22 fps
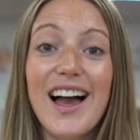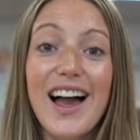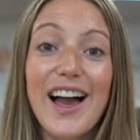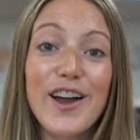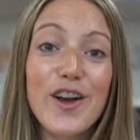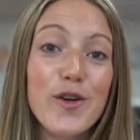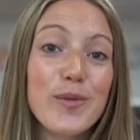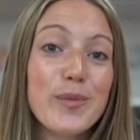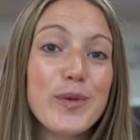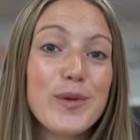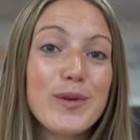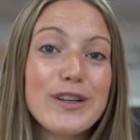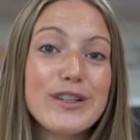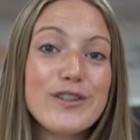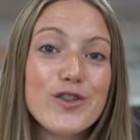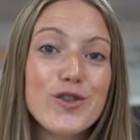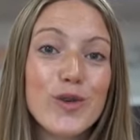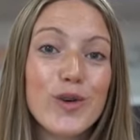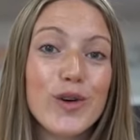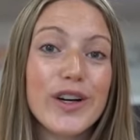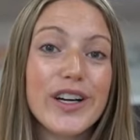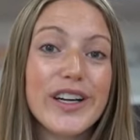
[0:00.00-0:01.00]
I hope you
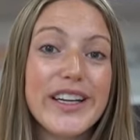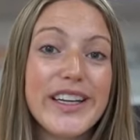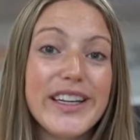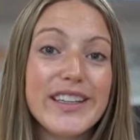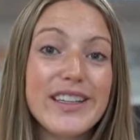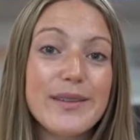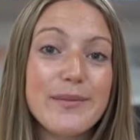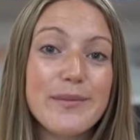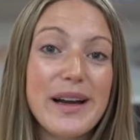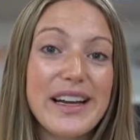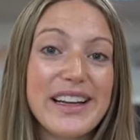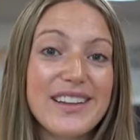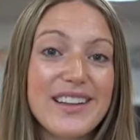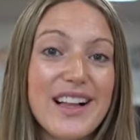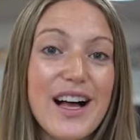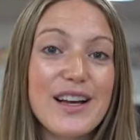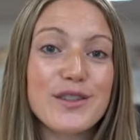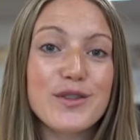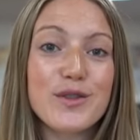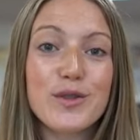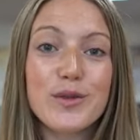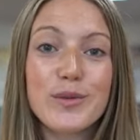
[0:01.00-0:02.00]
enjoyed my
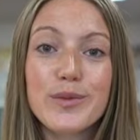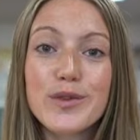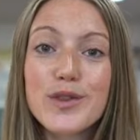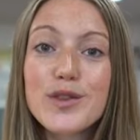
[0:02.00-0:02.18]
classroom